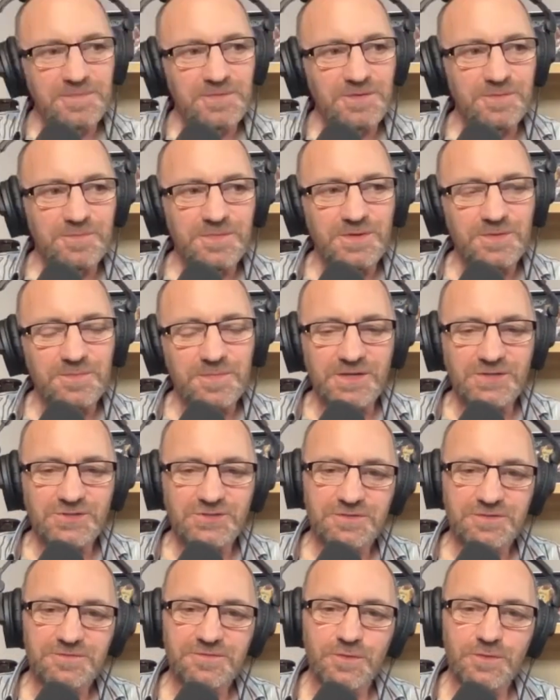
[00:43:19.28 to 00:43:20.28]
you, you
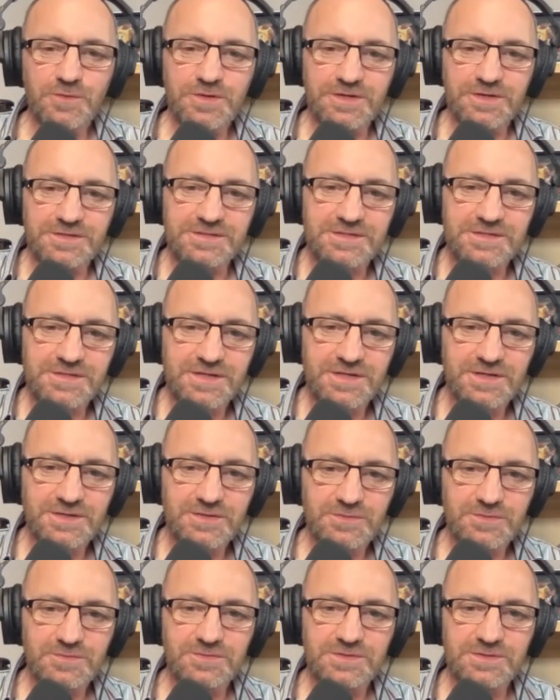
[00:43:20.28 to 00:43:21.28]
mentioned focus. Can
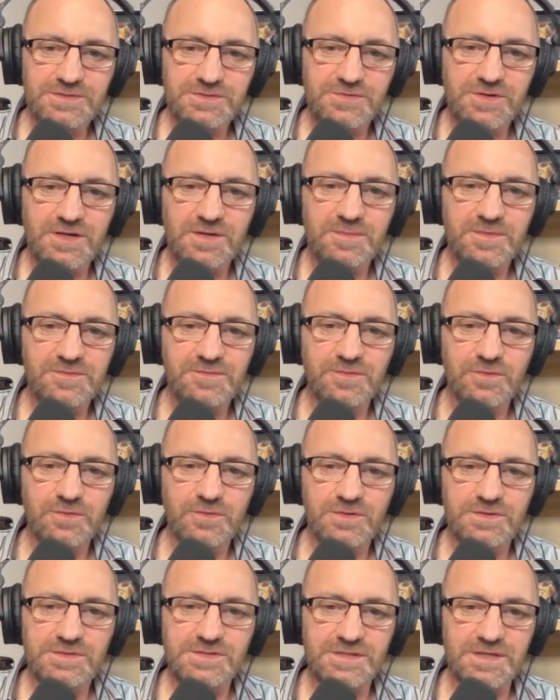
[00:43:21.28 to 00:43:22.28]
you describe the
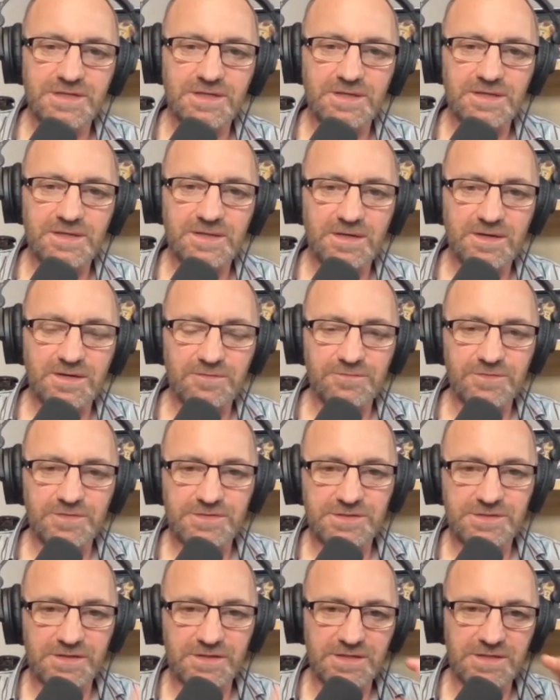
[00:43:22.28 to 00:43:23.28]
focusing of the
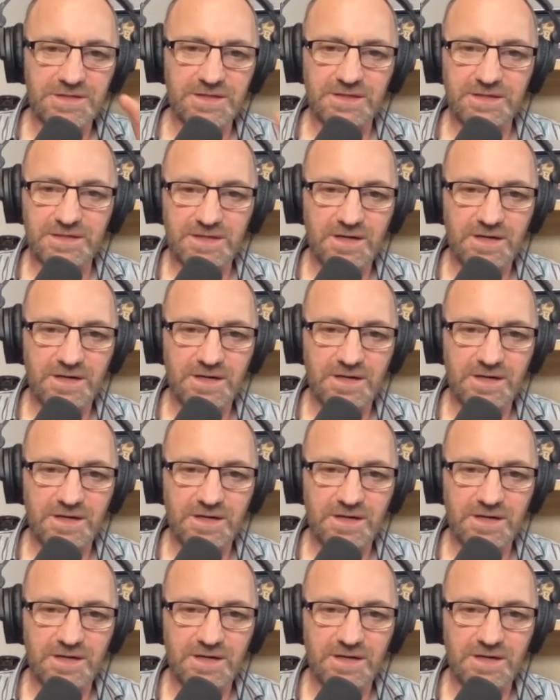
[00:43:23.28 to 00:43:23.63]
psyche?